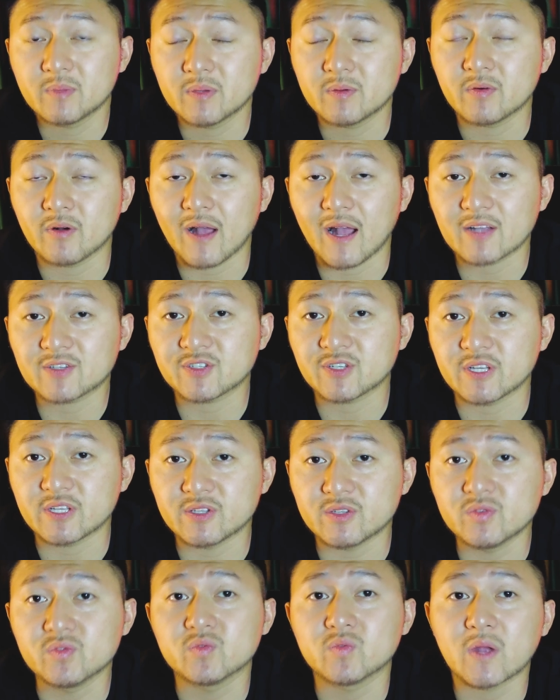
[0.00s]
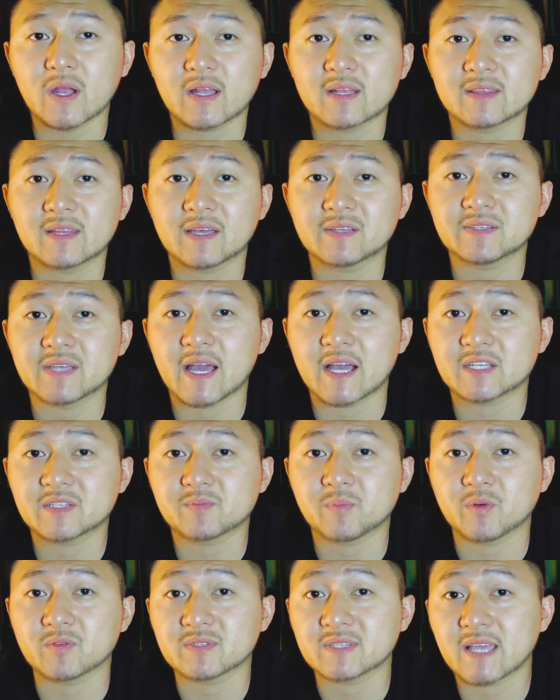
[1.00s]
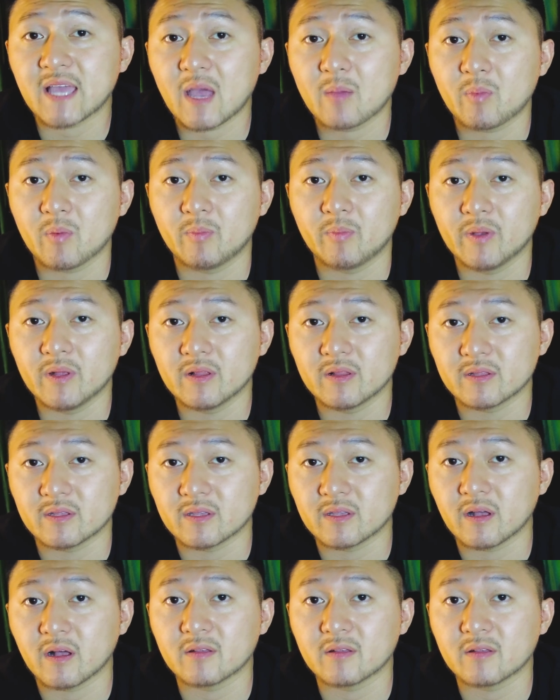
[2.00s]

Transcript: People actually do recognize XPeng's capability